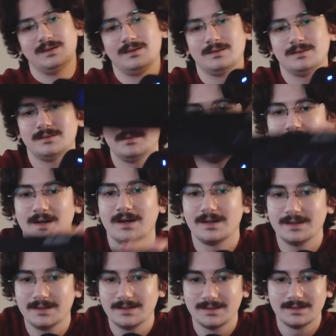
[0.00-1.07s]
you've
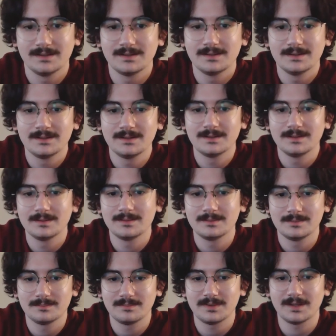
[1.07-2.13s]
got
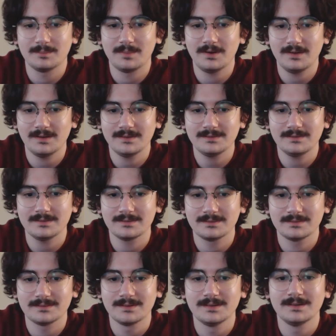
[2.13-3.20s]
play, pause,
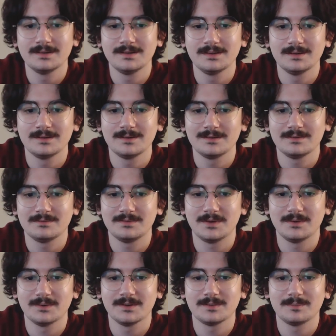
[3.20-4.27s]

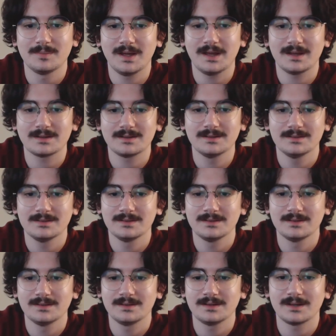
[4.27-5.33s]
forward, back,
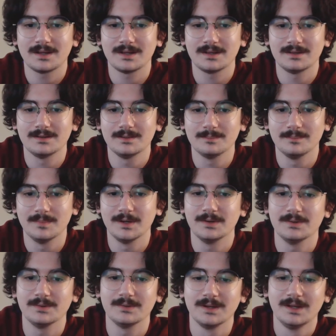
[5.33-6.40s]
and
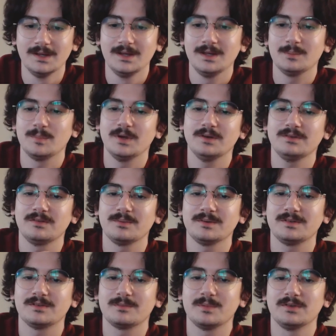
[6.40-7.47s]
mode. Mode
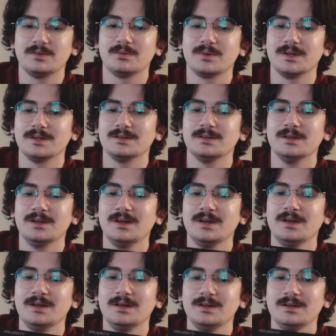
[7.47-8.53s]
switches between
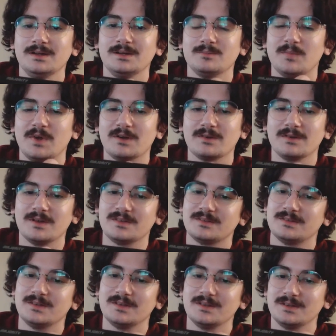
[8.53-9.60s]
micro
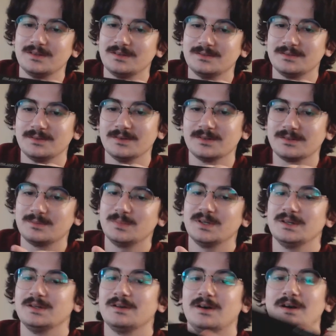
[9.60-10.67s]
SD,
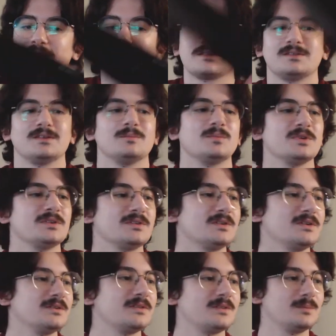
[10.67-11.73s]
USB, aux, and
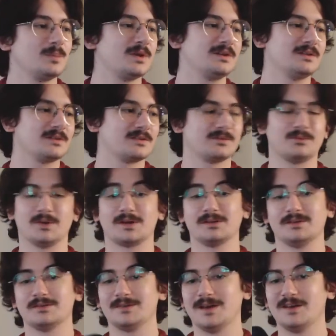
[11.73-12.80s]
Bluetooth, but it doesn't work
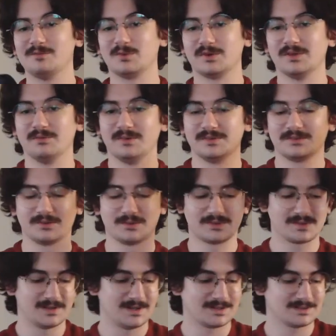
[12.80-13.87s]
unless you have more than one source
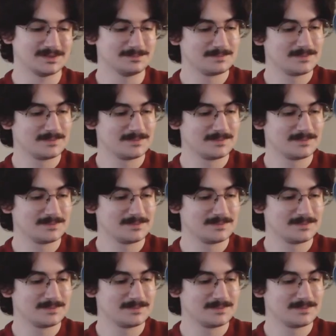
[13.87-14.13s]
connected.